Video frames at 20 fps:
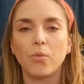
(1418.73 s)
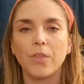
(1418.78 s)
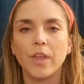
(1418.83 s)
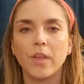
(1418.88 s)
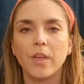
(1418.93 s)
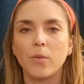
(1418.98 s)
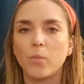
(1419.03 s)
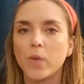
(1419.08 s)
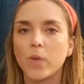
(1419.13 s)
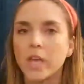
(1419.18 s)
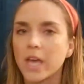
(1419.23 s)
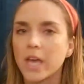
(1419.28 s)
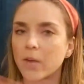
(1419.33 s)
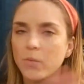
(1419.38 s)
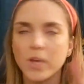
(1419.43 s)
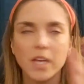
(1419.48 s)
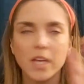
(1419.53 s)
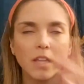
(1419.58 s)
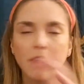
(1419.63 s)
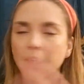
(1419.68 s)
We
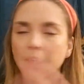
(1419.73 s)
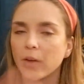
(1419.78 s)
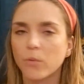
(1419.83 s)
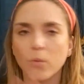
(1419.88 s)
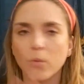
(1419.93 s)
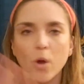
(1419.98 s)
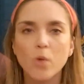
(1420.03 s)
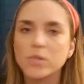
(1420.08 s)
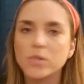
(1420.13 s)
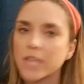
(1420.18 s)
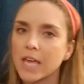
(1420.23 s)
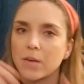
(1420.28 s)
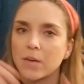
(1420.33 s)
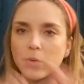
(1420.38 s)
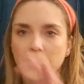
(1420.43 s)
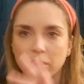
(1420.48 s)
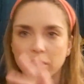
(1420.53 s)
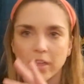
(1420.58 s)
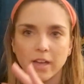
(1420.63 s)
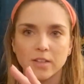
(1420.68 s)
could like rotate
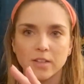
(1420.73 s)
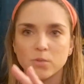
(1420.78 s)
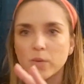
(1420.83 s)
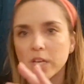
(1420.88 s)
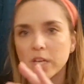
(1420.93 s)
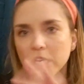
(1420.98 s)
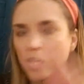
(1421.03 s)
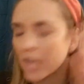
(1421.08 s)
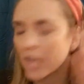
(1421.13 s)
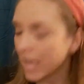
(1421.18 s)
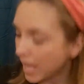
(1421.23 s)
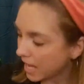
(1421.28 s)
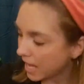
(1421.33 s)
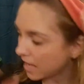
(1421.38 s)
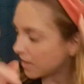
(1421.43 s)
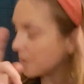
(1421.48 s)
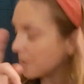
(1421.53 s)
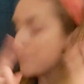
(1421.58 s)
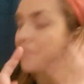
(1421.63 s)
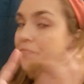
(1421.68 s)
with things. We could
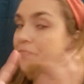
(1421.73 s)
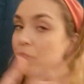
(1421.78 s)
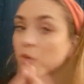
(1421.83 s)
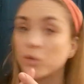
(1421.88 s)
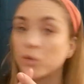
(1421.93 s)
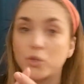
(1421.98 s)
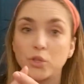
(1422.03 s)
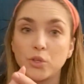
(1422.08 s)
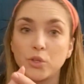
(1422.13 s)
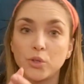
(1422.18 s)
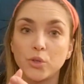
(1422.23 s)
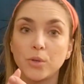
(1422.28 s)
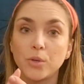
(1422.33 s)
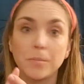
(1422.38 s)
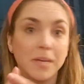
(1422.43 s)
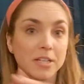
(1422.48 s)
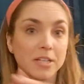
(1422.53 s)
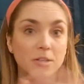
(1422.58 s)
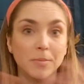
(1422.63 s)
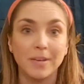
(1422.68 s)
do
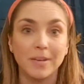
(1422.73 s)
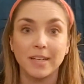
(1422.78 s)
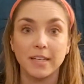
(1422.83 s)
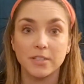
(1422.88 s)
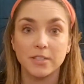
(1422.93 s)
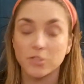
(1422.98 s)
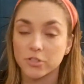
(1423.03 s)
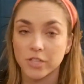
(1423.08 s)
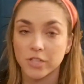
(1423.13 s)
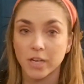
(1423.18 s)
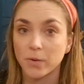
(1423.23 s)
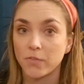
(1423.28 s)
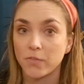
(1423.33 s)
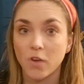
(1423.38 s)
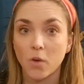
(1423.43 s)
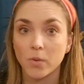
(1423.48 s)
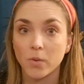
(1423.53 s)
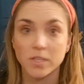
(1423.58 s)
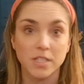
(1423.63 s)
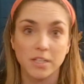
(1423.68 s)
Mental Mondays just like we've
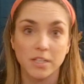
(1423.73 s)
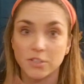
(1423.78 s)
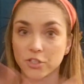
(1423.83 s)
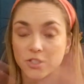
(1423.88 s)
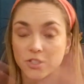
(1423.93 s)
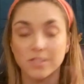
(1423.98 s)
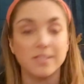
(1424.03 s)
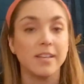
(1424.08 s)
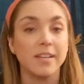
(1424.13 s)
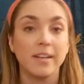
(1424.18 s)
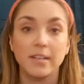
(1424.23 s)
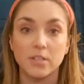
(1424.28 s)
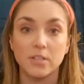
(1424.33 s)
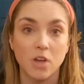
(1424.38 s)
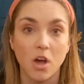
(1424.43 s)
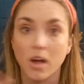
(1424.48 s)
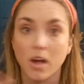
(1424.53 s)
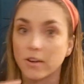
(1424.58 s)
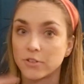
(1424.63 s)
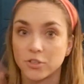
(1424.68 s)
always done, just sit and
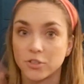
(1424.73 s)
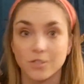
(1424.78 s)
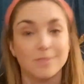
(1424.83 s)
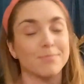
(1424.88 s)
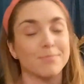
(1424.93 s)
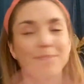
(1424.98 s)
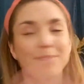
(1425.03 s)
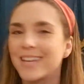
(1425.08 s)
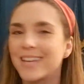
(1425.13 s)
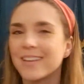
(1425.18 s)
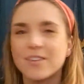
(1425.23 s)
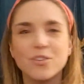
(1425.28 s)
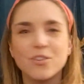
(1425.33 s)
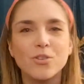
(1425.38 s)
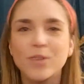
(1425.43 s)
talk, just me and you